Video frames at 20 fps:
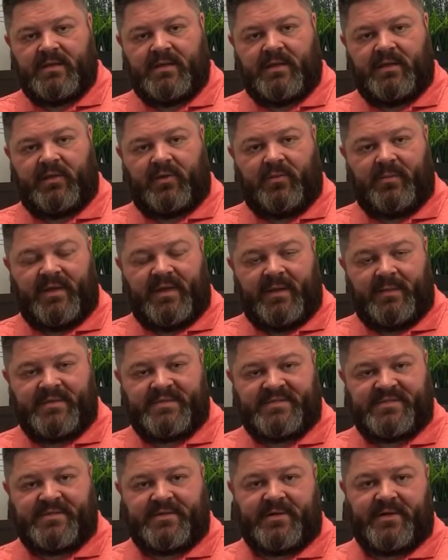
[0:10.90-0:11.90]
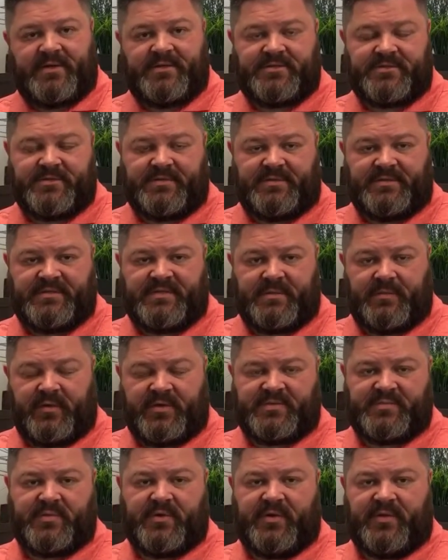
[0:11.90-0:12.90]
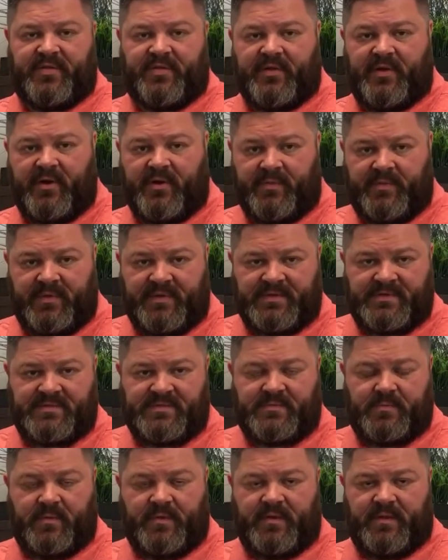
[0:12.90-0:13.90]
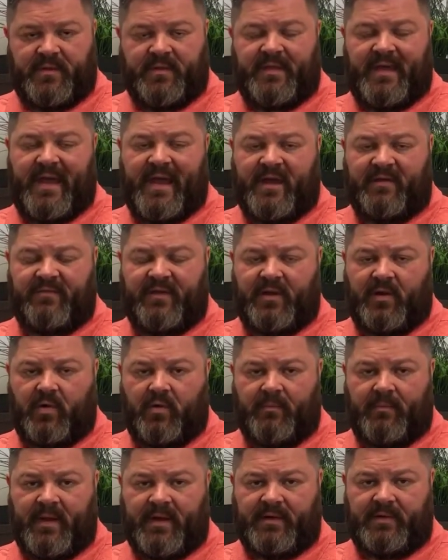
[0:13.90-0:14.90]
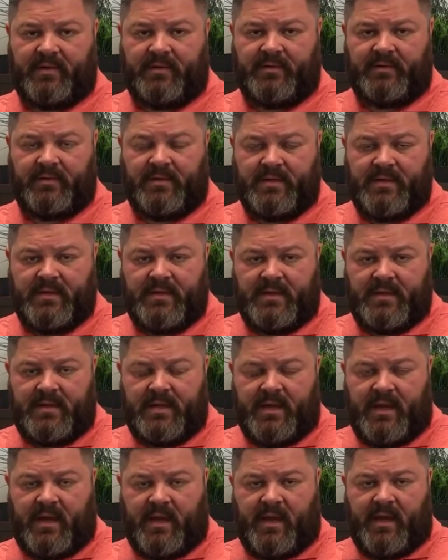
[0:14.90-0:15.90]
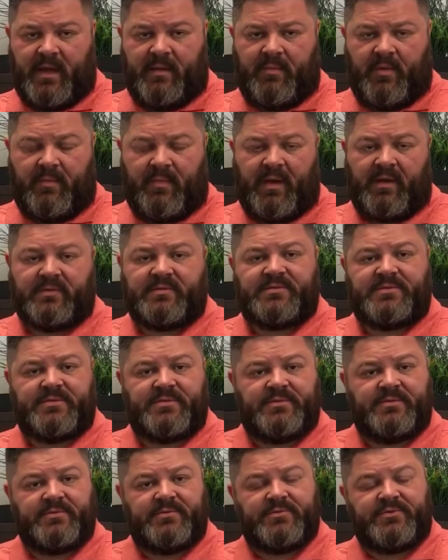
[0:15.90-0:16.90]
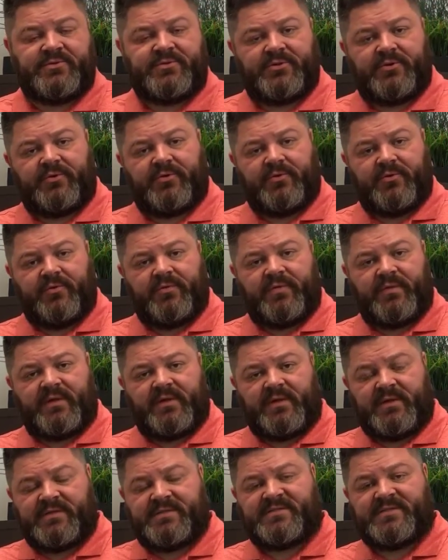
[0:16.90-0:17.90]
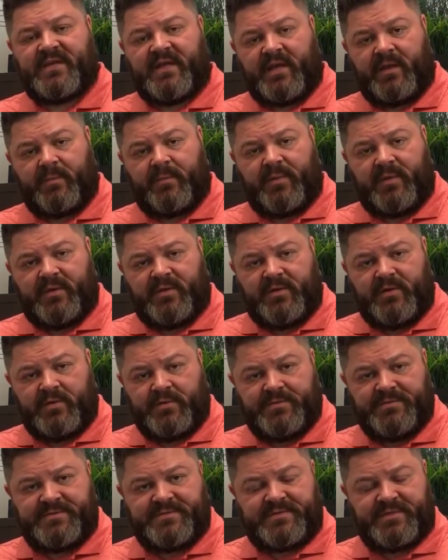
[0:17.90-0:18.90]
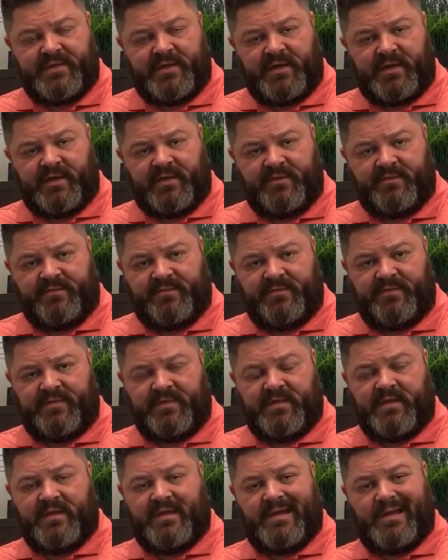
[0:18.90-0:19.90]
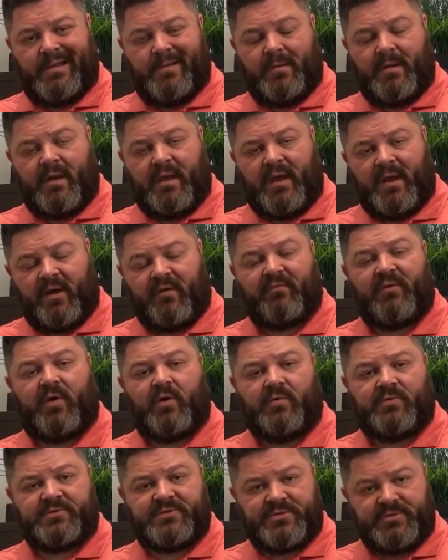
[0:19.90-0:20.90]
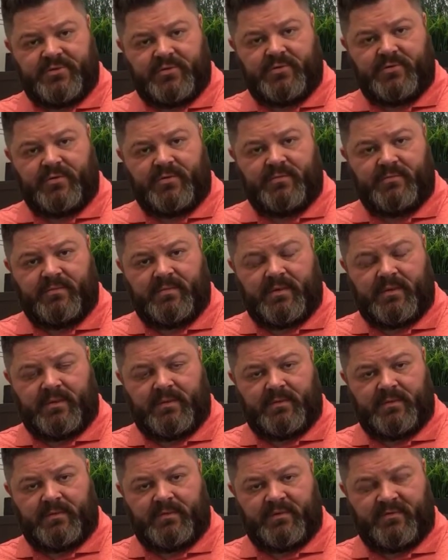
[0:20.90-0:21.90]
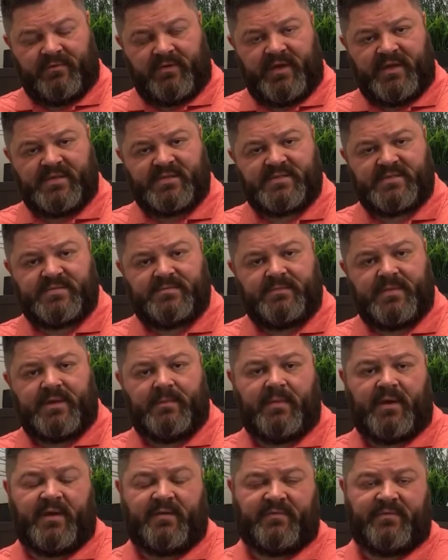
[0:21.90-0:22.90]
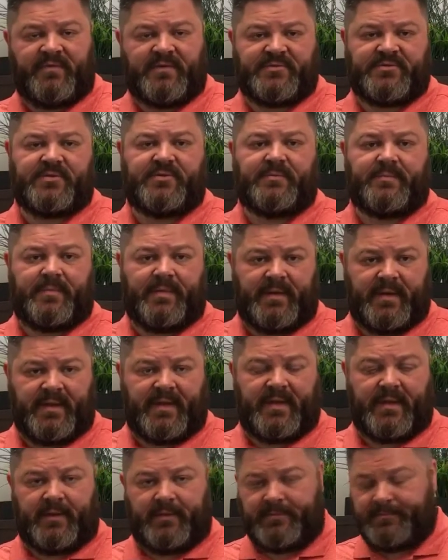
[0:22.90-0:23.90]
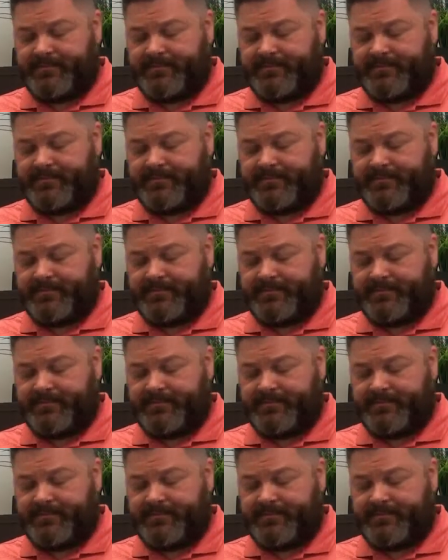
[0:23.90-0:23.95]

Hello, my name is Derek Schultz. I'm a respiratory therapist with Advent Home Medical. I'm about to show you the setup and use of the Airvo 2 device made by Fisher and Paykel.